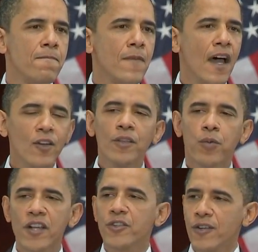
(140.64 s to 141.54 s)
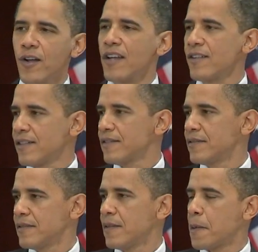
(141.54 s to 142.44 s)
I know the pressure you're under.
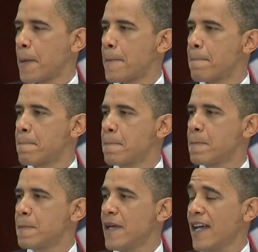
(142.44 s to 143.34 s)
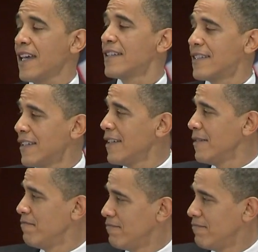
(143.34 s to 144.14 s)
I get a